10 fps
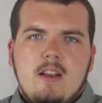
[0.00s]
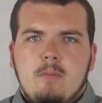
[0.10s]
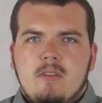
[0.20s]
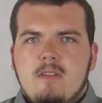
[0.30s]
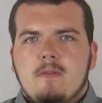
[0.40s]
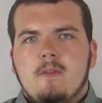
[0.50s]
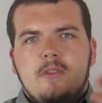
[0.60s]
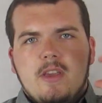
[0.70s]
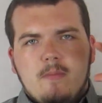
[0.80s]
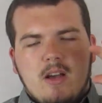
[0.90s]
I believe
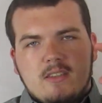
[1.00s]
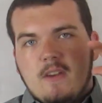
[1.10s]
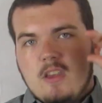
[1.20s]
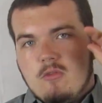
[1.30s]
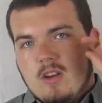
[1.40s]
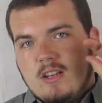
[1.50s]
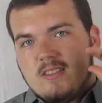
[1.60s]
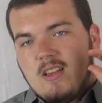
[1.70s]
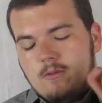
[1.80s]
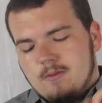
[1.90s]
the MOSFET unit
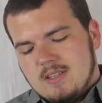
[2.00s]
itself